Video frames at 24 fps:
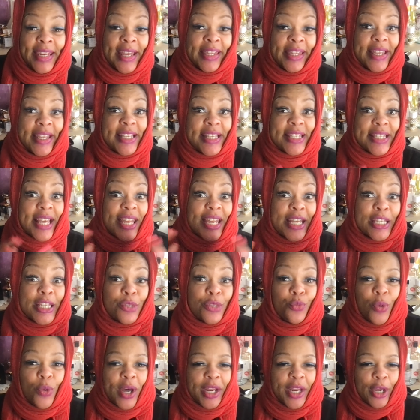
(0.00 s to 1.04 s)
At least that is
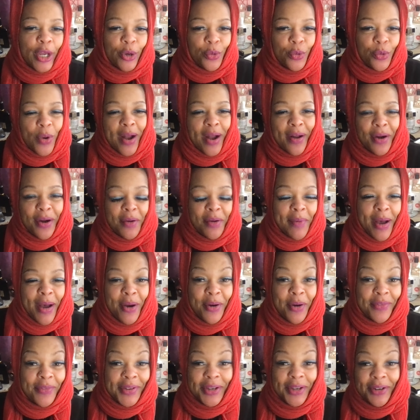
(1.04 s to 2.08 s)
what and who I go by
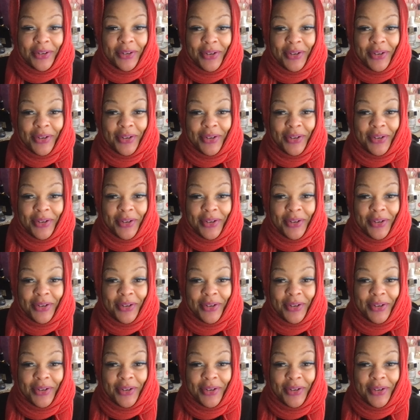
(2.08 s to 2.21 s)
over here